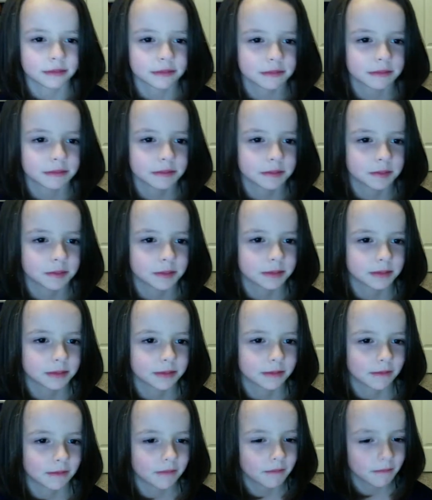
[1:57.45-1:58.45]

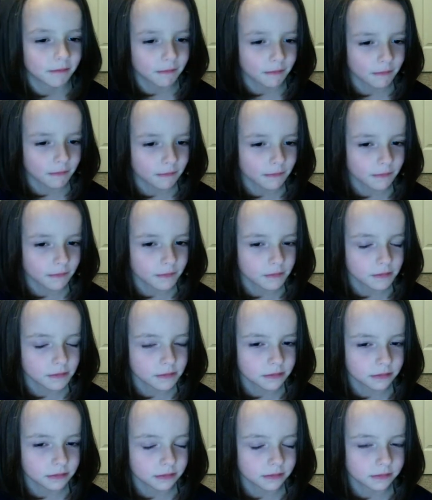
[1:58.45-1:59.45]

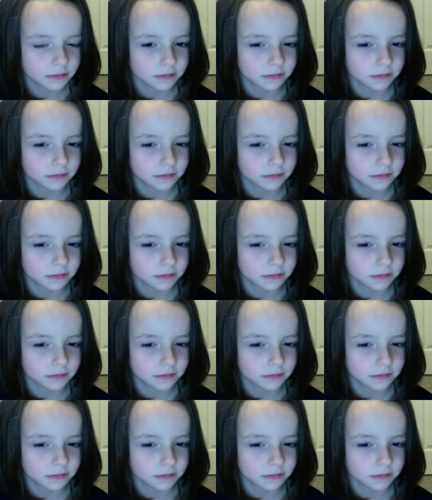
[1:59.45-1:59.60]
Nothing is said.